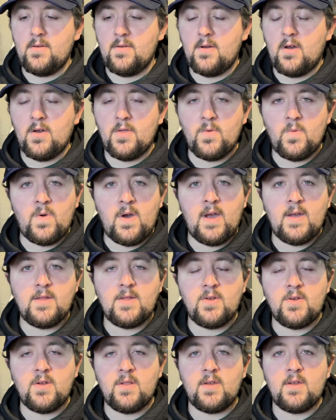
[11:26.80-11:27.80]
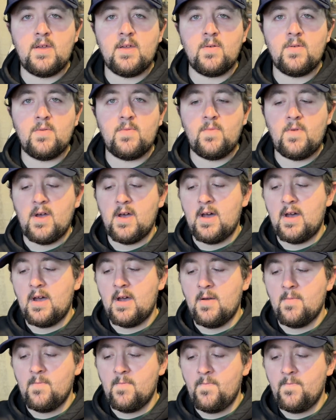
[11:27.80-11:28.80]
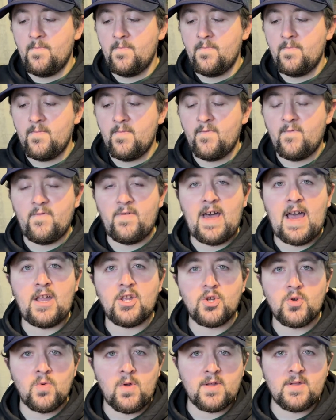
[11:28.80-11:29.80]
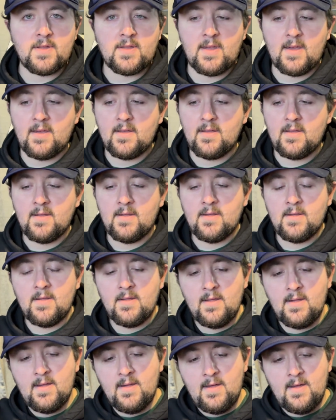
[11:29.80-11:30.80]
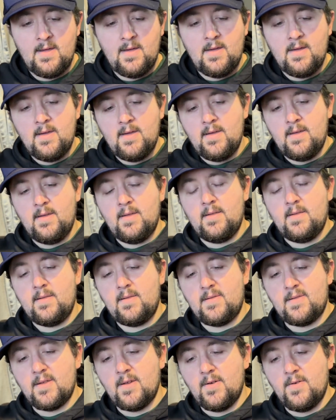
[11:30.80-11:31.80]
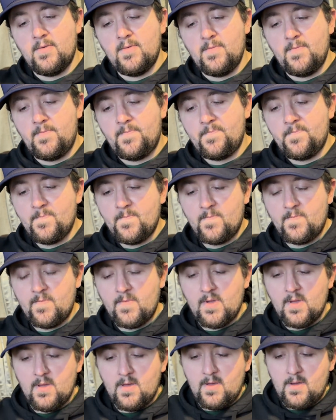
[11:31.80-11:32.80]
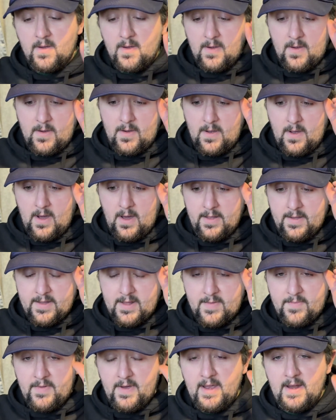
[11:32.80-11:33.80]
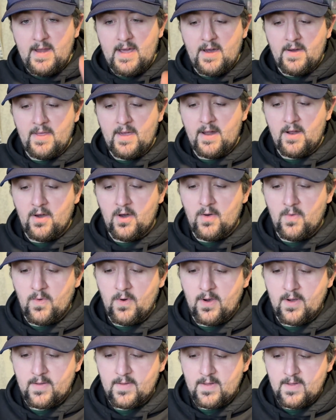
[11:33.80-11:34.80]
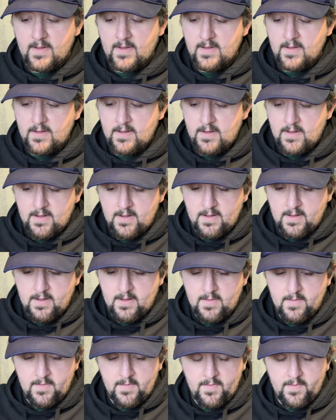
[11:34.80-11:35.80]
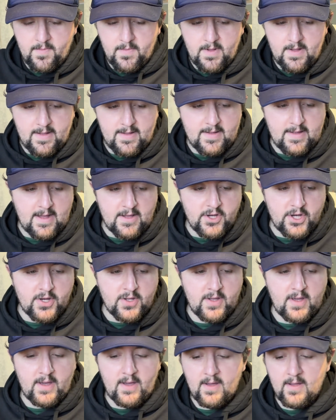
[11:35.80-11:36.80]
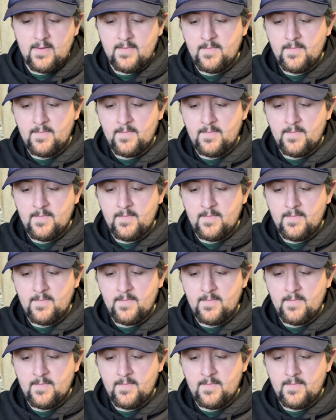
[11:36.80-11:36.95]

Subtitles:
Otherwise, you're going to get flash rusting. So I'll explain how that all works. Essentially,